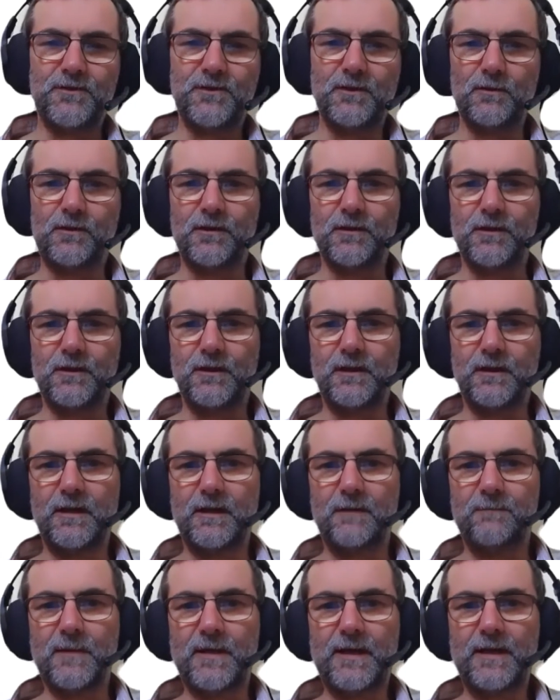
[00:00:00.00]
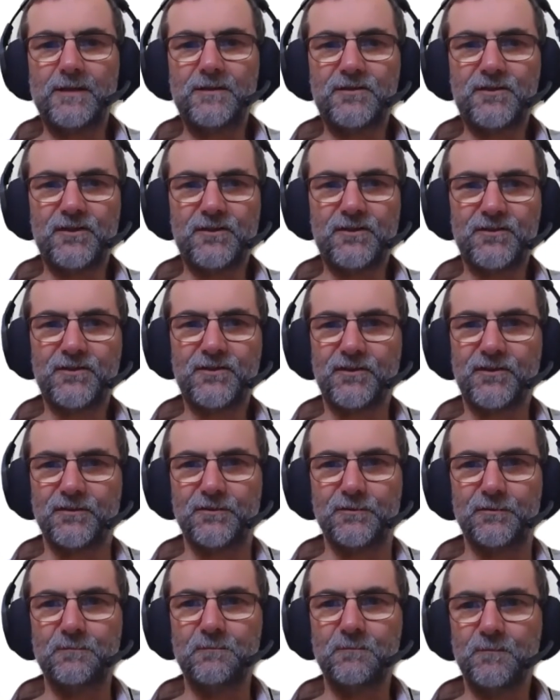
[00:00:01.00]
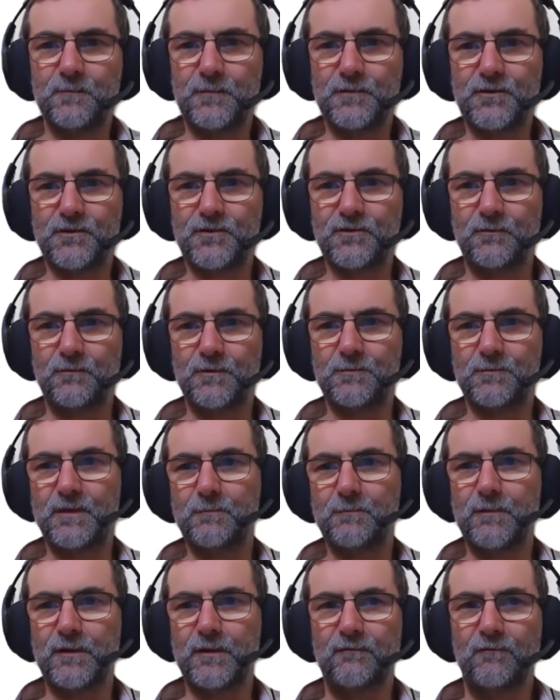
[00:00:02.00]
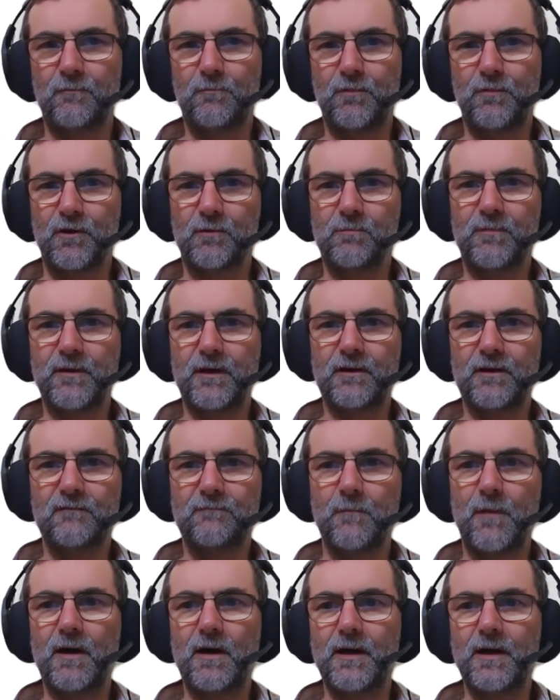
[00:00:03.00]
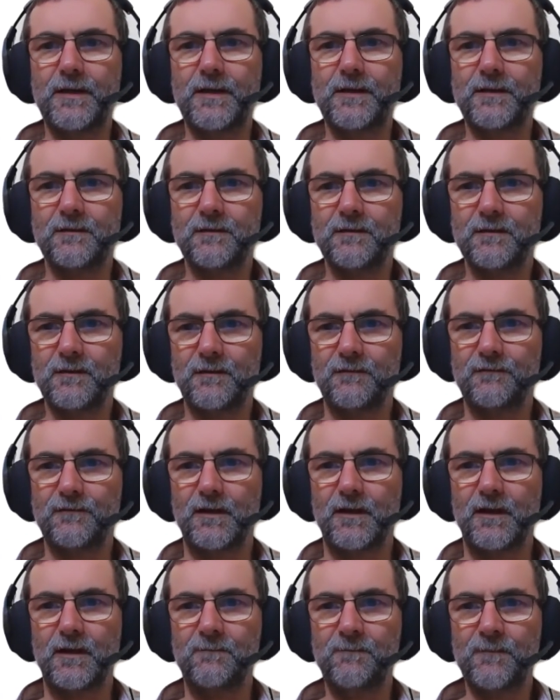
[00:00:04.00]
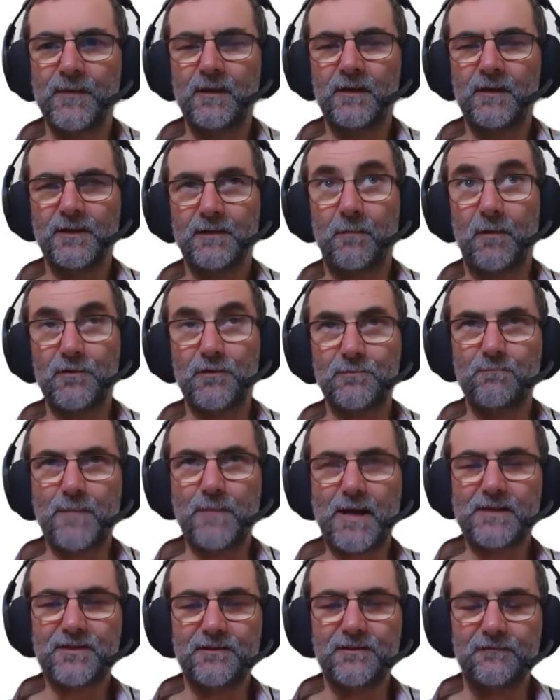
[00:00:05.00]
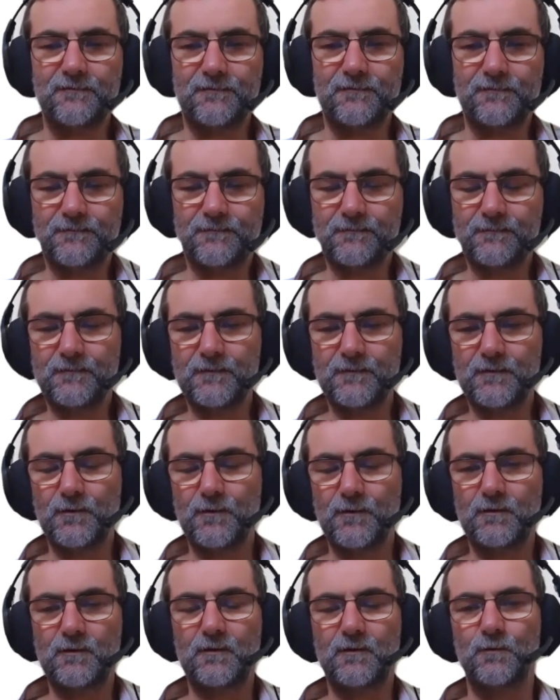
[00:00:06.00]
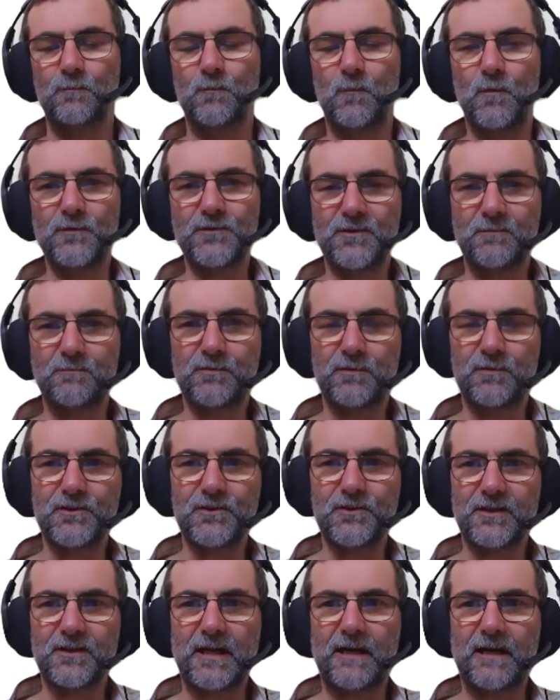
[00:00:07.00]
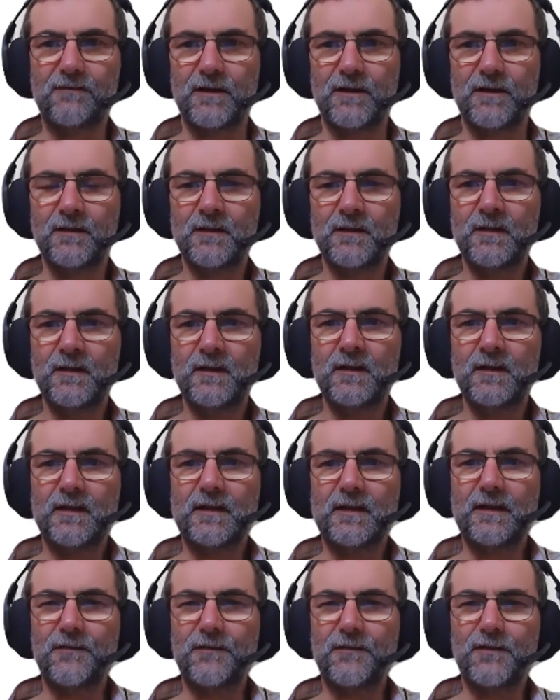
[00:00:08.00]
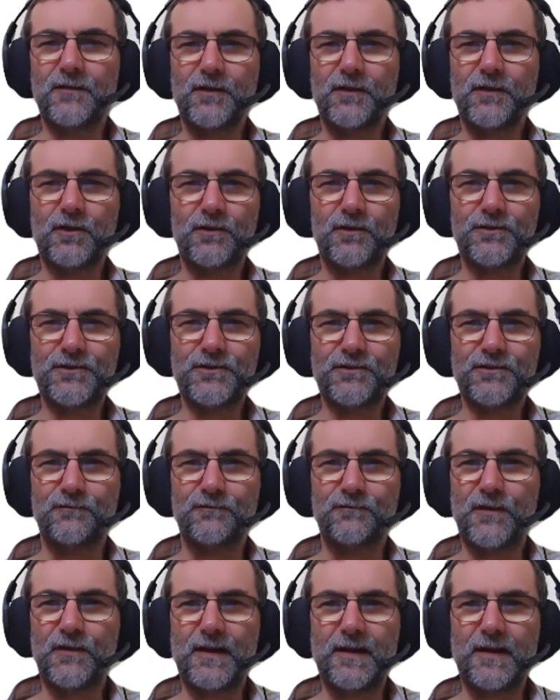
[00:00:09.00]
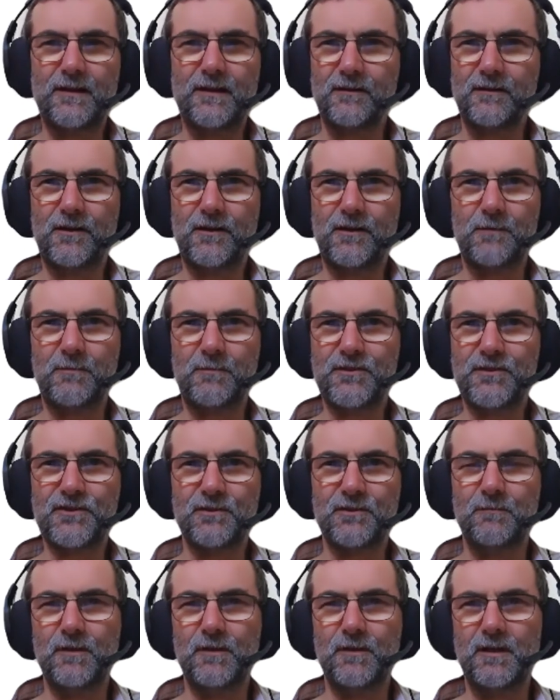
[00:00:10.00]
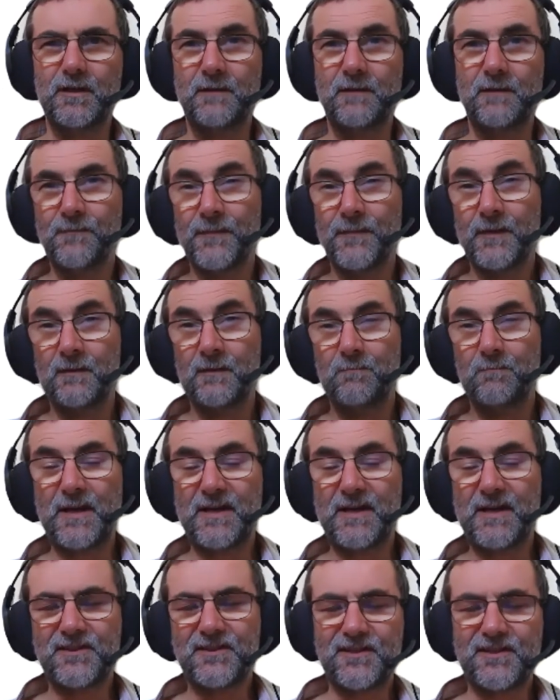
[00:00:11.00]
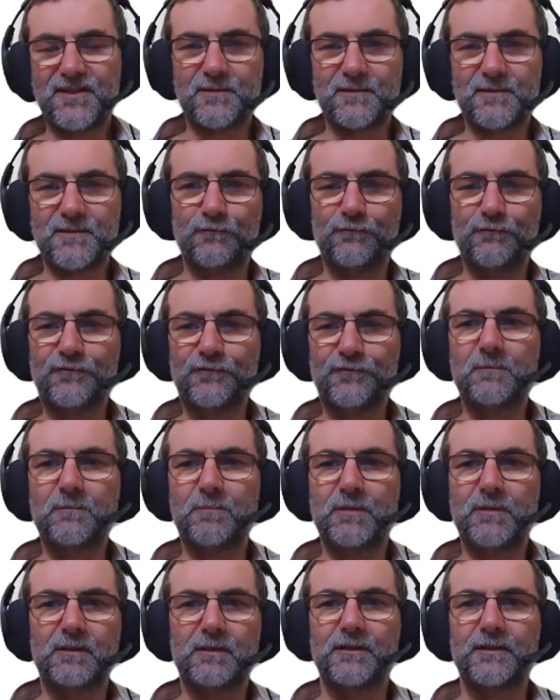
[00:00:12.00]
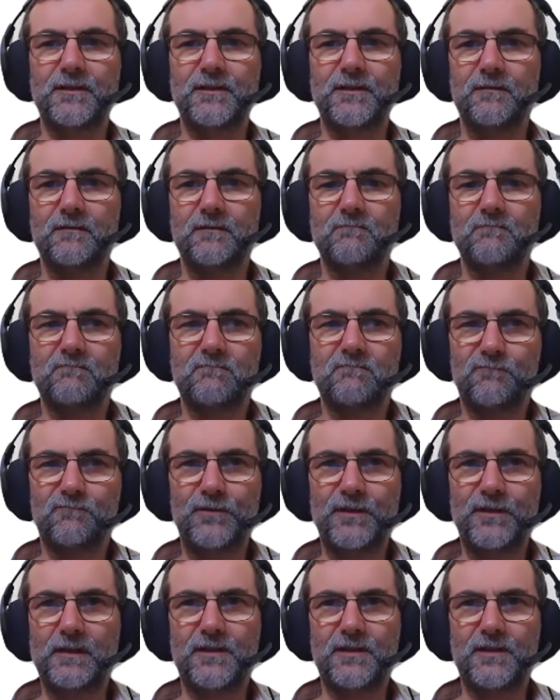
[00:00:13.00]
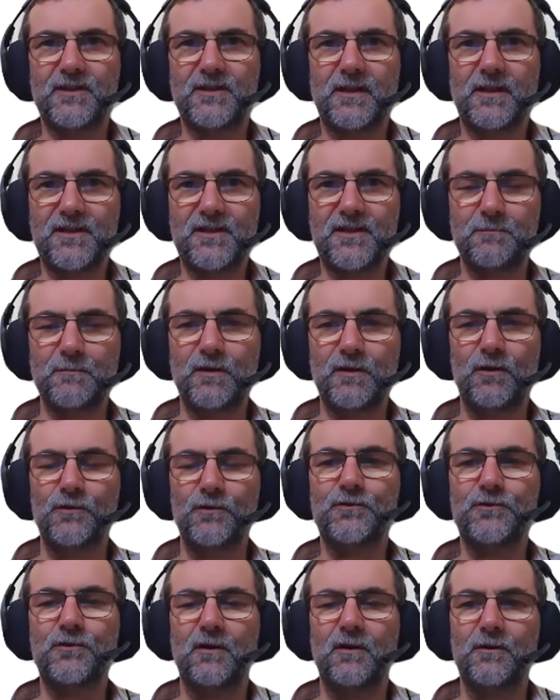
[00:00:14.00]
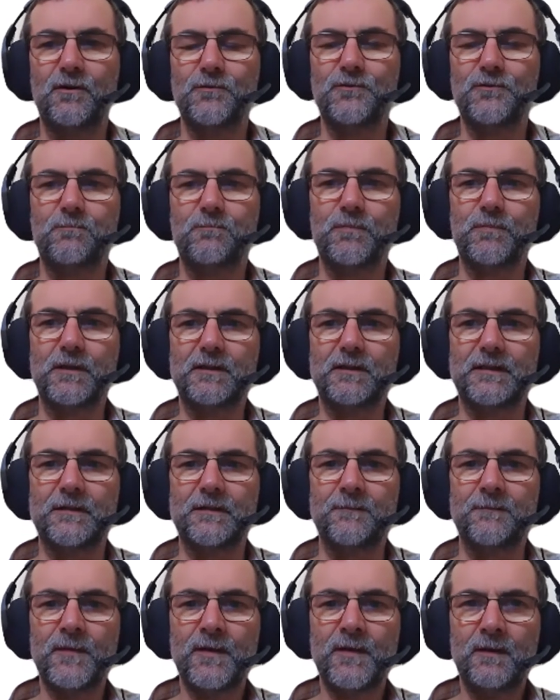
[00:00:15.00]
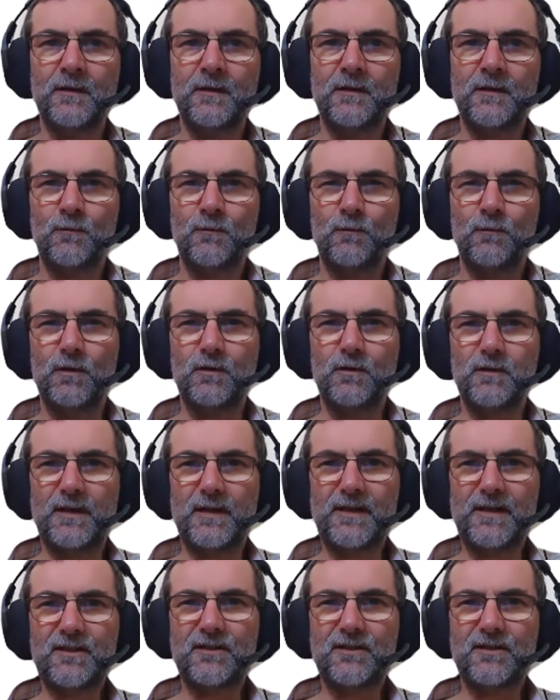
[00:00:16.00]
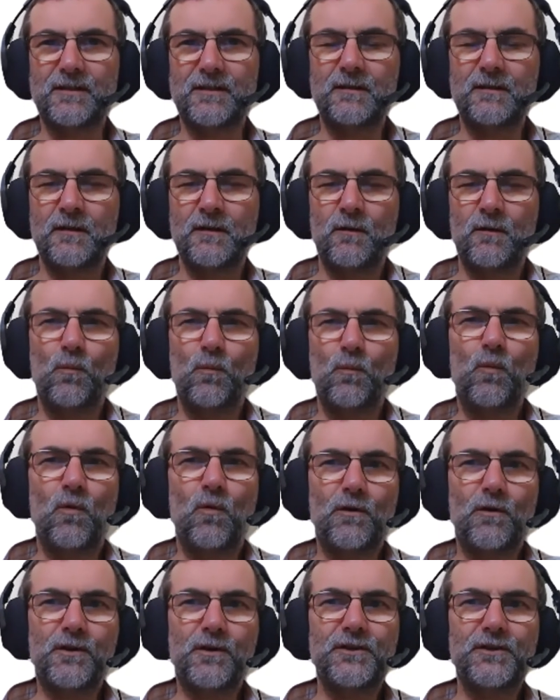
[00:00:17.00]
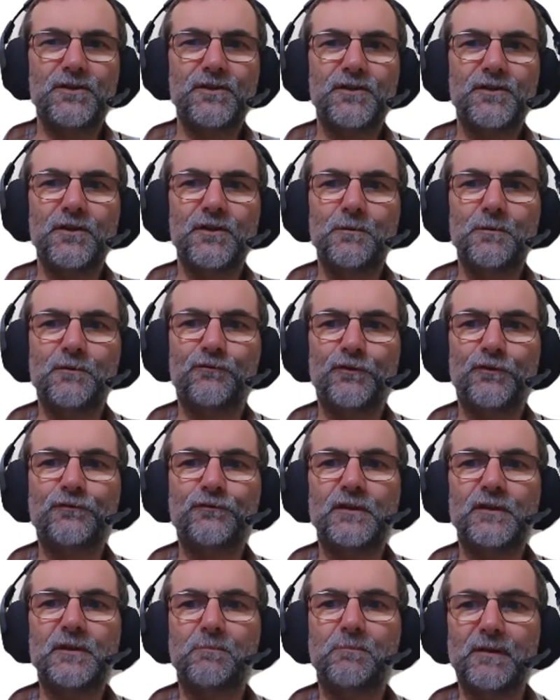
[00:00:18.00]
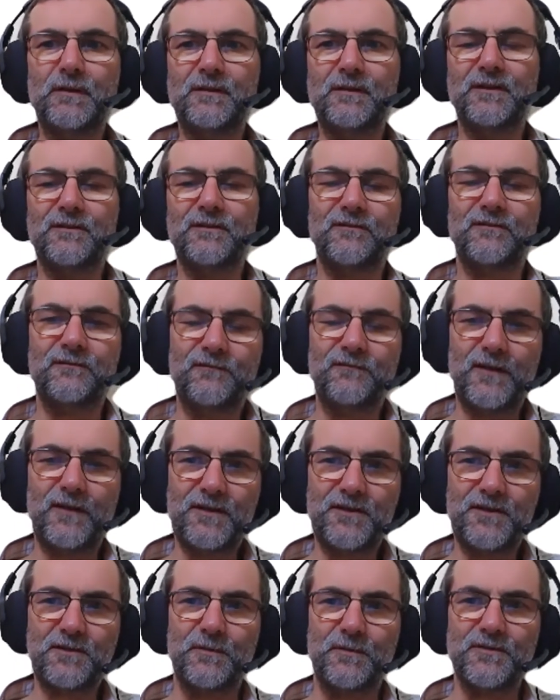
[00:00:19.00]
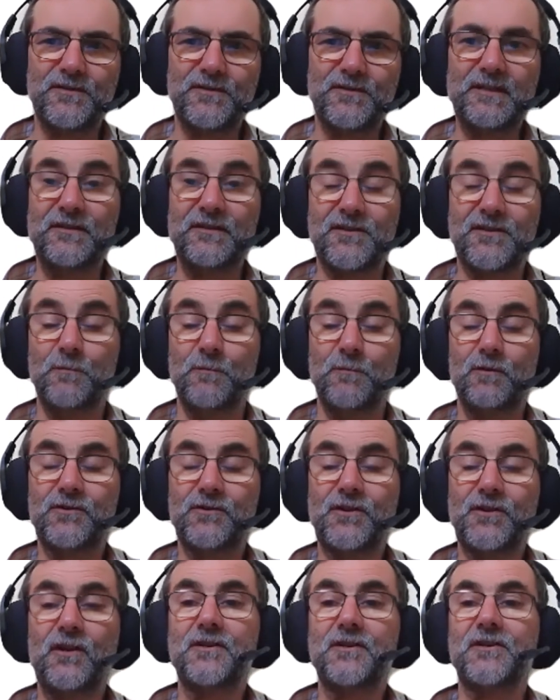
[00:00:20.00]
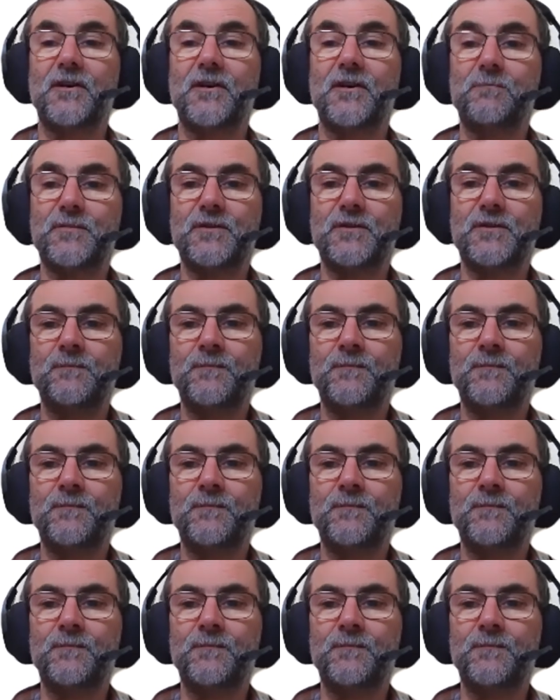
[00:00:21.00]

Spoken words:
You look at HS2, which has always been a bit of a bugbear of mine, of the most massive unwanted project ever. And that the costs of that are to be somewhere, best estimate, 50 billion. Realistic estimate, 100 billion. Well, actually, what could you do with 50 billion of investments in small startups?